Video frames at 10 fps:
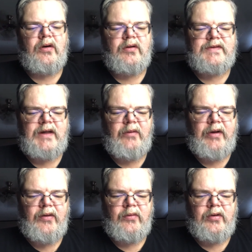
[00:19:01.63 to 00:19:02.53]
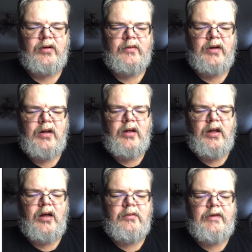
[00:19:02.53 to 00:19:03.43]
or stay away order?
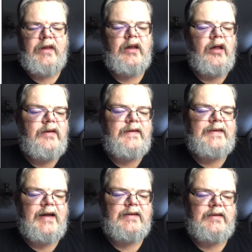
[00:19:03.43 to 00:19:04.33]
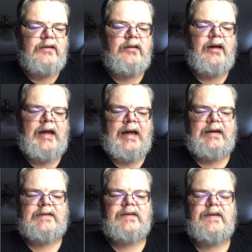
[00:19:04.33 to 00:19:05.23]
And then undetected
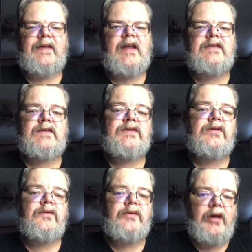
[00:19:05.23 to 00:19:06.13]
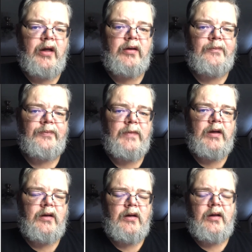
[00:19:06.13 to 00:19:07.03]
acts, things that you've done
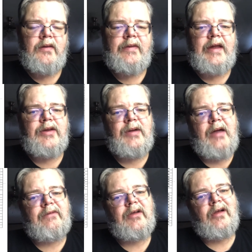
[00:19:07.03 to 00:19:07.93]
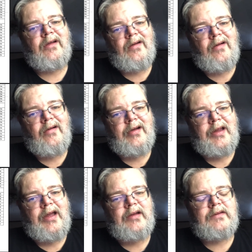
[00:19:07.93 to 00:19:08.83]
that you haven't got caught
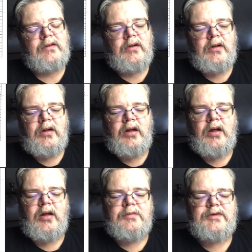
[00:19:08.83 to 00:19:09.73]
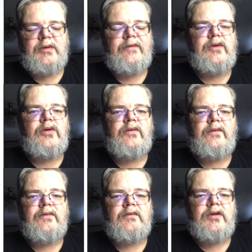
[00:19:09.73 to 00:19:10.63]
at. So if
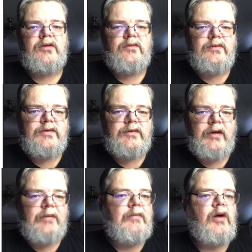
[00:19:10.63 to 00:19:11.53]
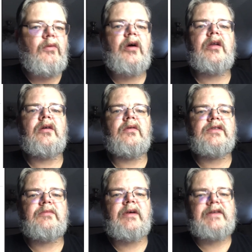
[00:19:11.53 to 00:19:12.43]
you've used marijuana or
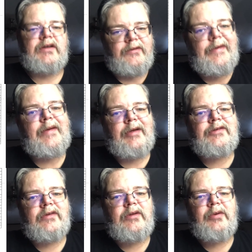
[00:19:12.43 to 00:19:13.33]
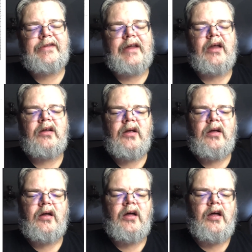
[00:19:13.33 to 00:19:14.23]
something like that, you need to make sure that you put that.
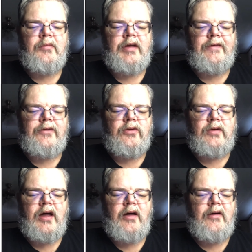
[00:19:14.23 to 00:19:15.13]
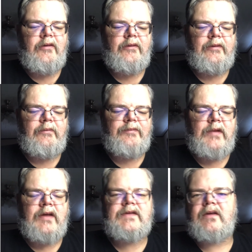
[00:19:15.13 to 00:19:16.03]
If you have
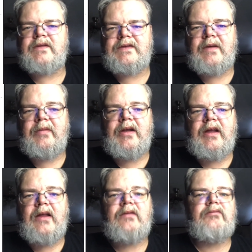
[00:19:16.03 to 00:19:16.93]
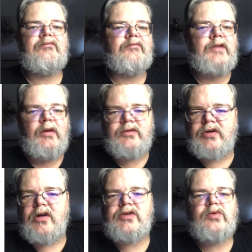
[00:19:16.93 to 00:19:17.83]
assaulted somebody and
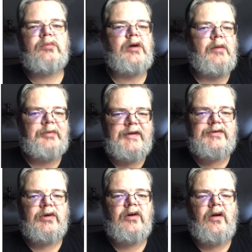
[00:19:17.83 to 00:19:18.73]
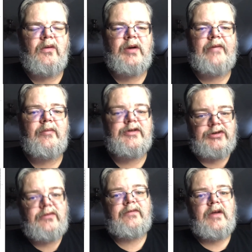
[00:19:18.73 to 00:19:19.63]
charges were brought, police weren't called, whatever,
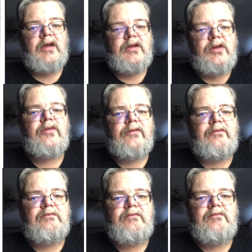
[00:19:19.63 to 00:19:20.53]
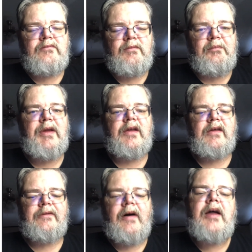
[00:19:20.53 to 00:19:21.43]
but you've been
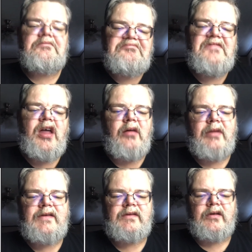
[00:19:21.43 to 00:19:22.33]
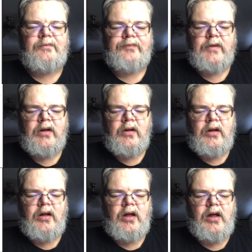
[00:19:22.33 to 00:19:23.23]
in a fight, yeah, basically.
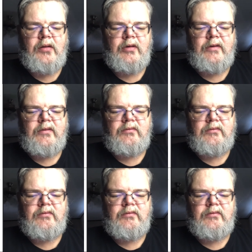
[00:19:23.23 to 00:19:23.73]
Have